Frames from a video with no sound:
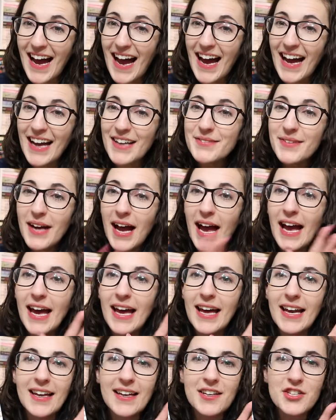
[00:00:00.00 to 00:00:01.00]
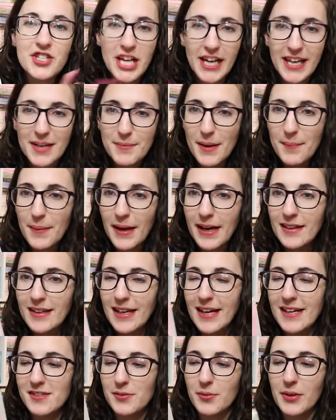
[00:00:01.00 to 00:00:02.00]
I read Check and Mate by
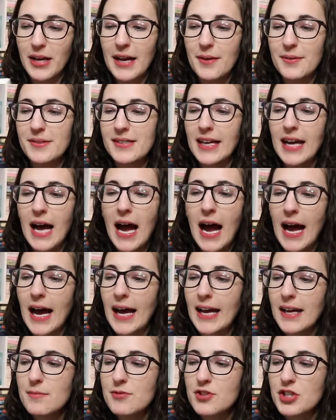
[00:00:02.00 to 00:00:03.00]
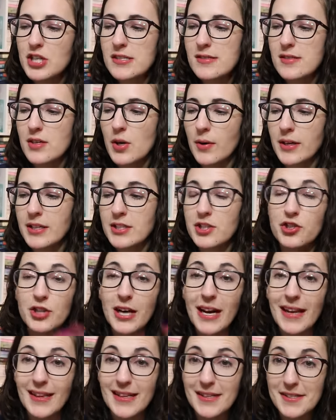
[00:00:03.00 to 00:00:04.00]
Ellie Hazelwood. I was like, I am just going to
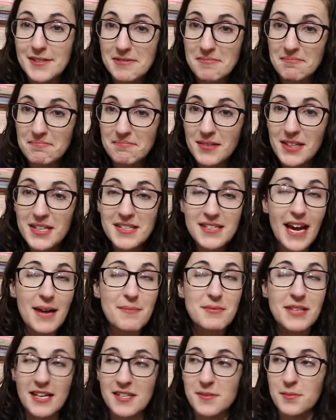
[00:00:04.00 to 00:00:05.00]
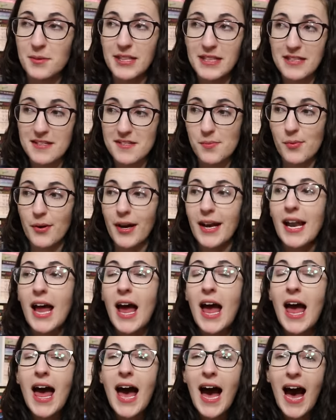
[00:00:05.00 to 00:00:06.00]
try this because I'm desperate at this point.
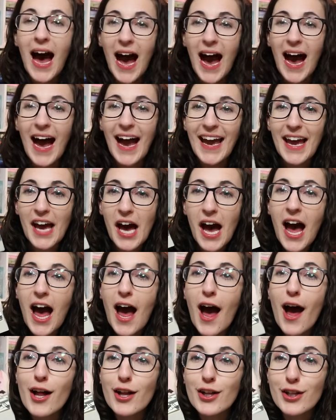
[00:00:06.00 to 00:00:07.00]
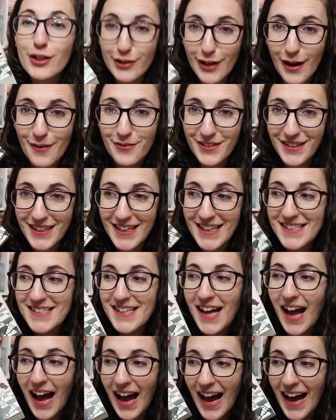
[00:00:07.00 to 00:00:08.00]
I loved this.
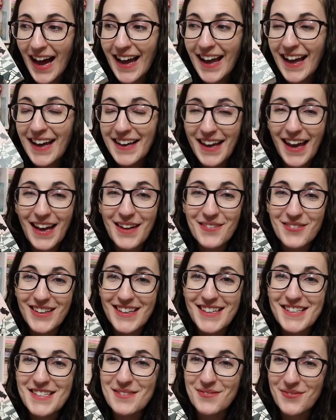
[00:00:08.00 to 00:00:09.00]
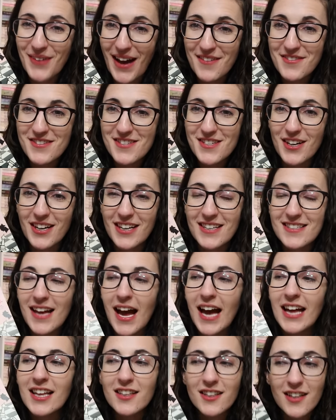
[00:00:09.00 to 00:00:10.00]
I gave this 5 stars.
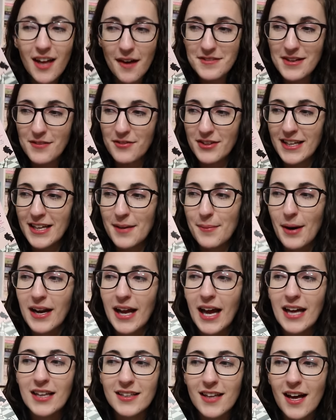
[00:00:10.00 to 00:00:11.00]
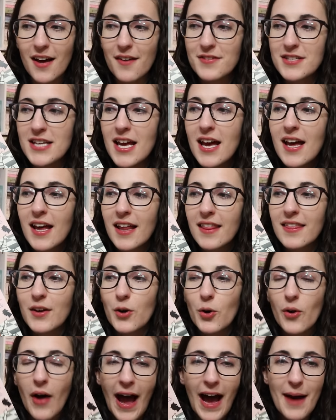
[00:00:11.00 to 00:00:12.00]
I loved everything about it. I loved the
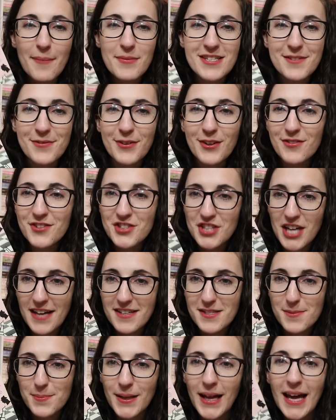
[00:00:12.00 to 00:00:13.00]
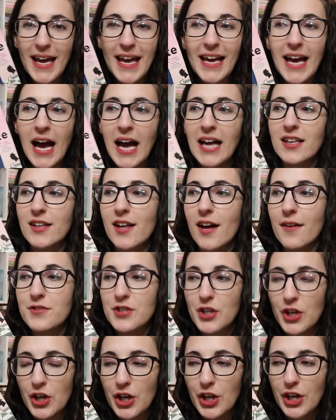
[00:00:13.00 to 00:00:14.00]
whole atmosphere of chess playing. I loved
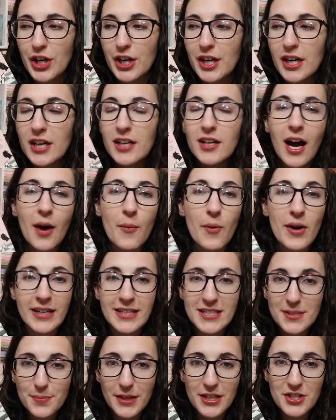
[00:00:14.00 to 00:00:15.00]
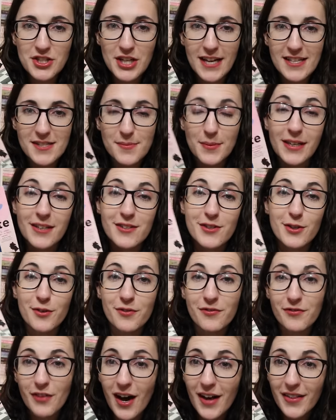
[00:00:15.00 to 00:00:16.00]
her not wanting to play chess because her
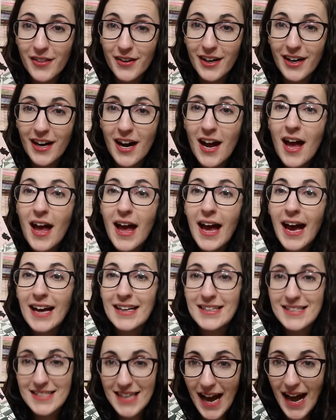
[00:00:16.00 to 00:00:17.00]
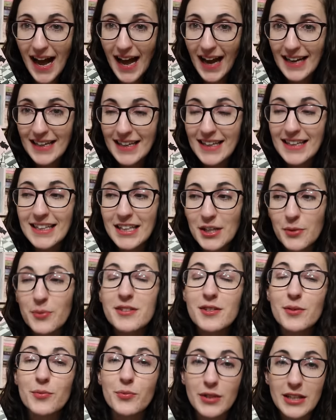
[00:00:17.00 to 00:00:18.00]
father had died and he
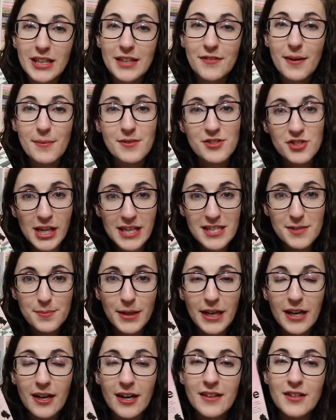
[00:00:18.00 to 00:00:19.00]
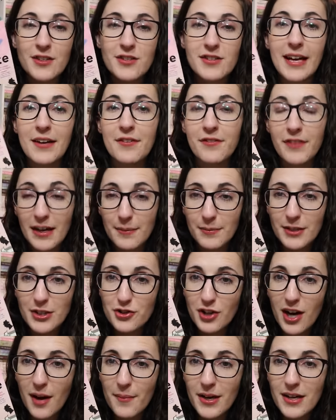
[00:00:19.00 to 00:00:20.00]
was a really famous chess player, and there's like family
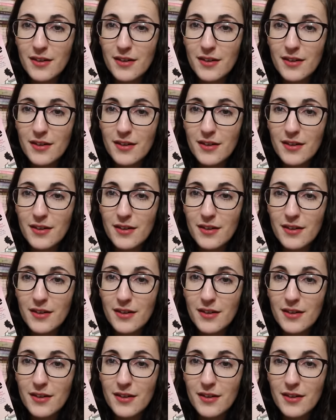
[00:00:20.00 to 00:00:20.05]
drama